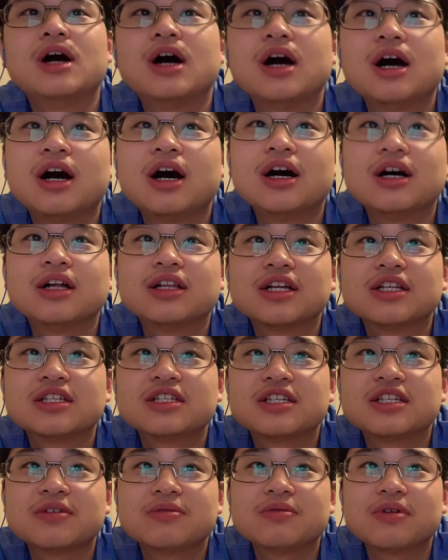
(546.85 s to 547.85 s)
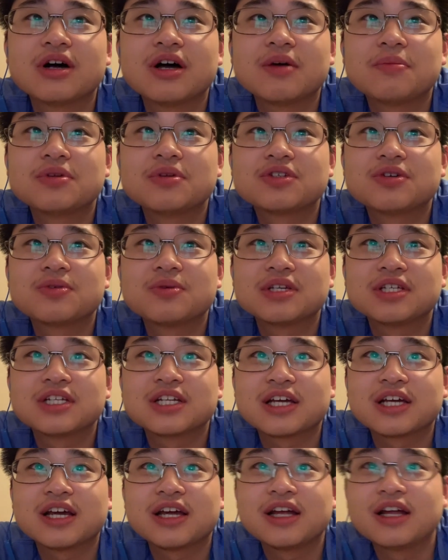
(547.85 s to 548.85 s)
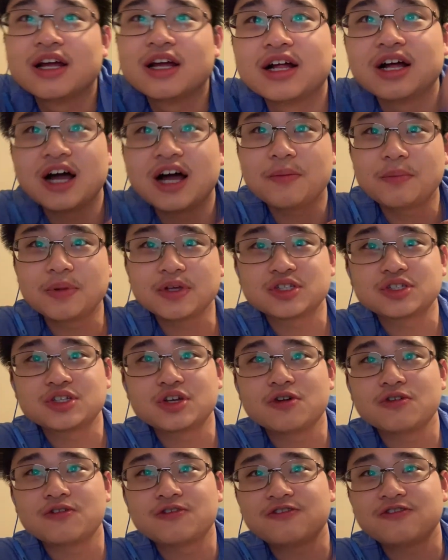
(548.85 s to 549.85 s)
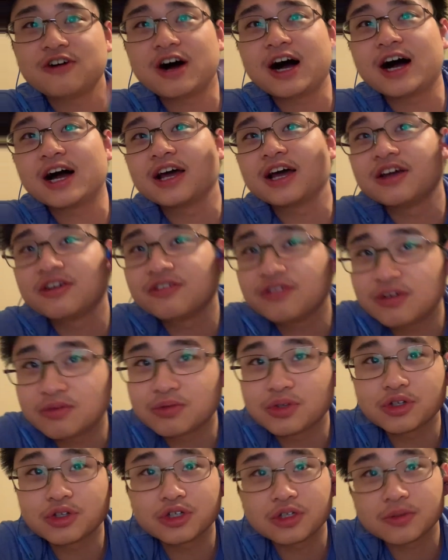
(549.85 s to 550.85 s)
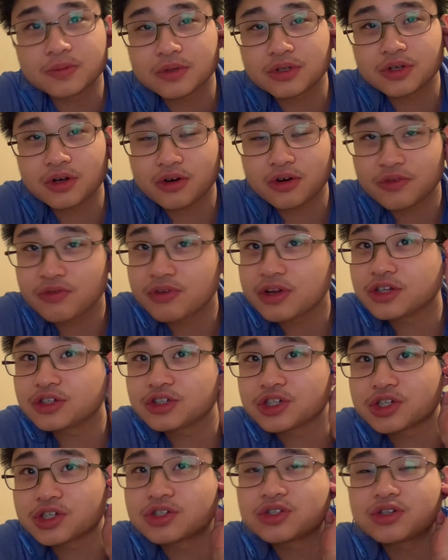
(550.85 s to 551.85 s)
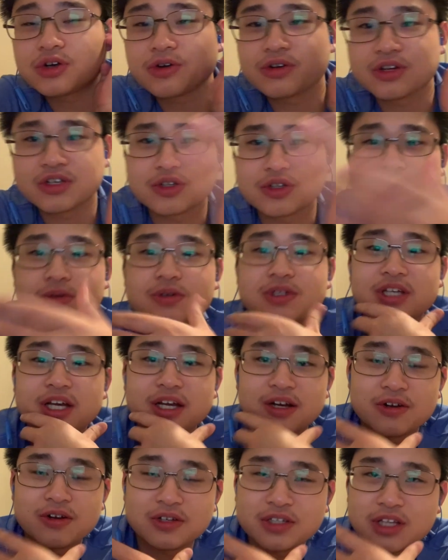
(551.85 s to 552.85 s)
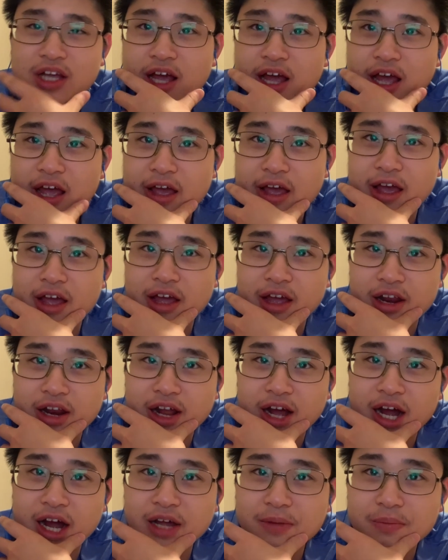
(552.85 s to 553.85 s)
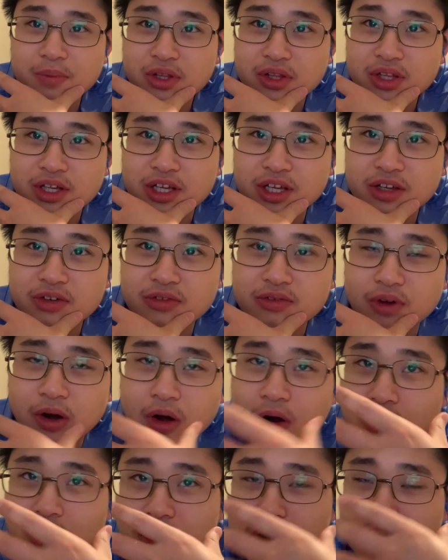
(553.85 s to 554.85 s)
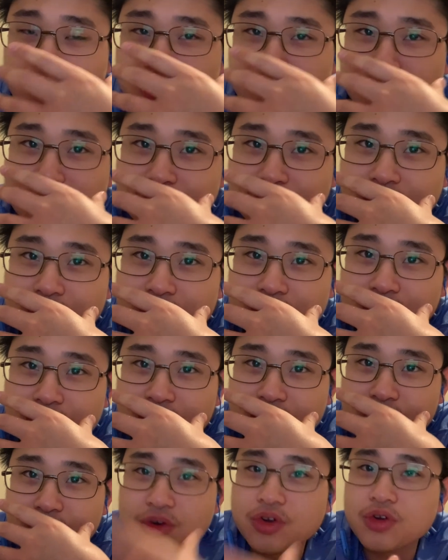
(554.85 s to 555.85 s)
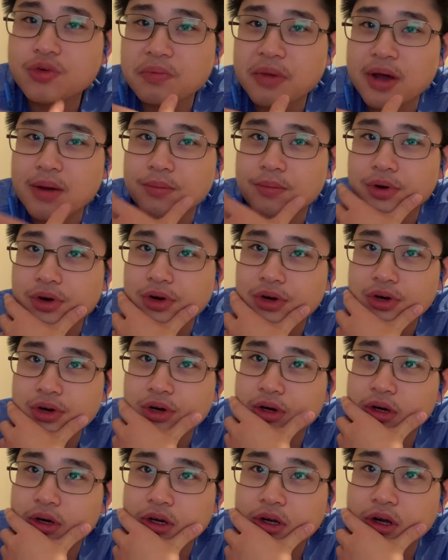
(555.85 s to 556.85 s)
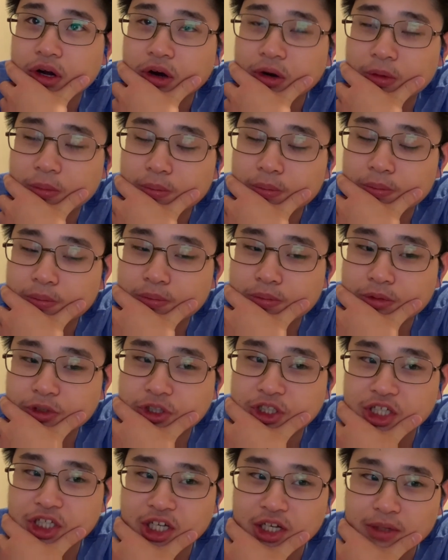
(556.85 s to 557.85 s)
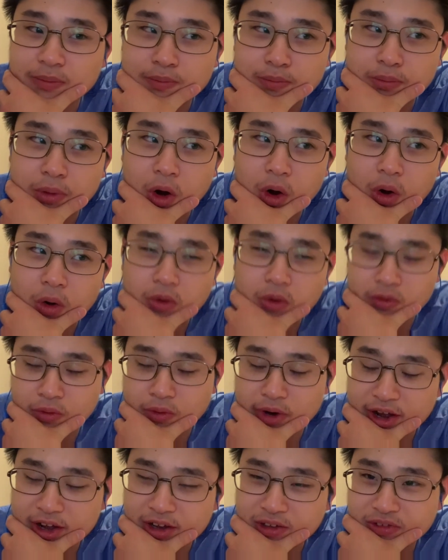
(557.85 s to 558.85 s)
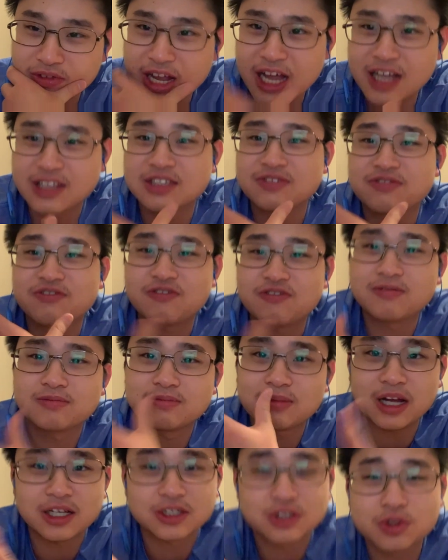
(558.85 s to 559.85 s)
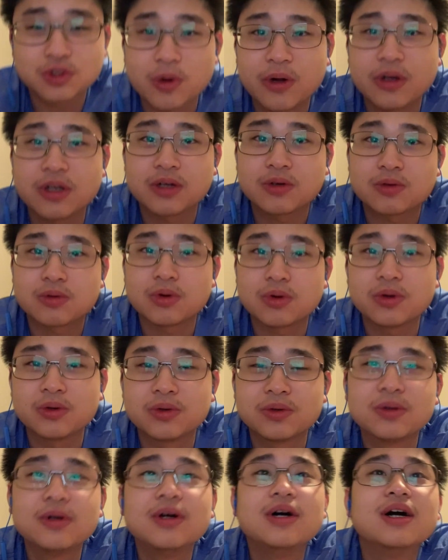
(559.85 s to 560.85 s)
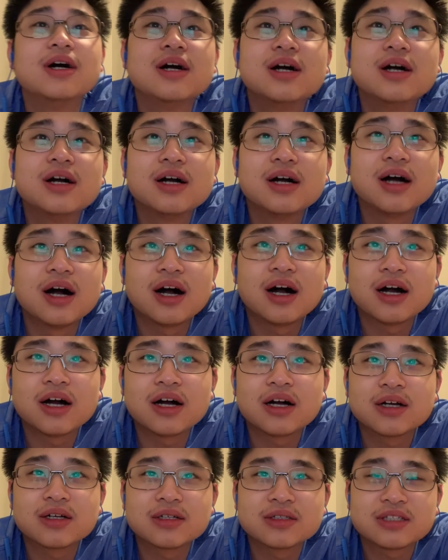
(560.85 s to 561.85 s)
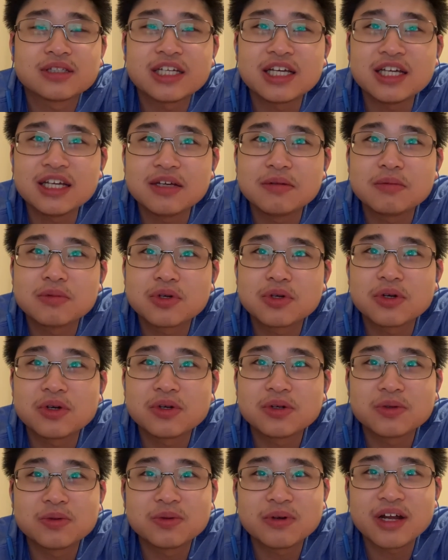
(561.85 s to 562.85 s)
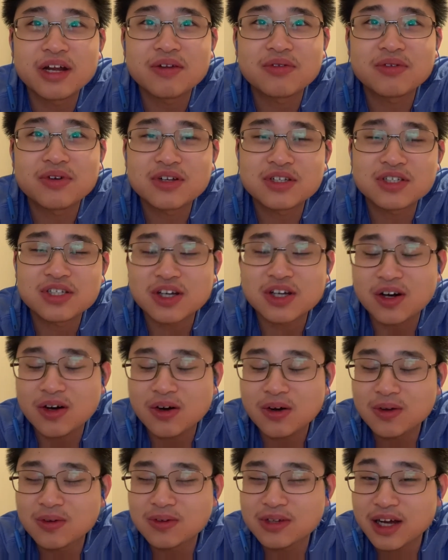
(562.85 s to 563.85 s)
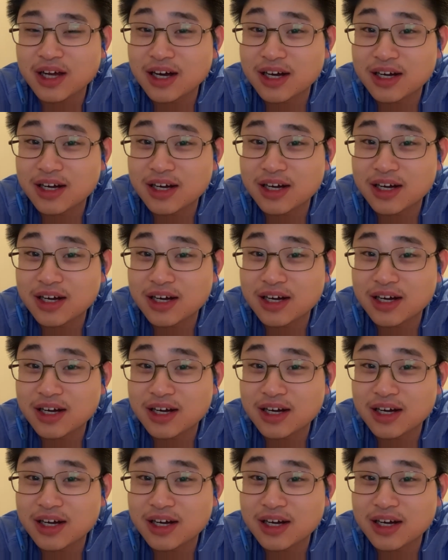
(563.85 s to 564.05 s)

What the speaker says: Let's see, what episode was it again? Episode 5 of JoJo's Bizarre Adventure, Stardust Crusaders. And I believe our new member called Jean Polnareff has joined the crew, team, whatever it's called.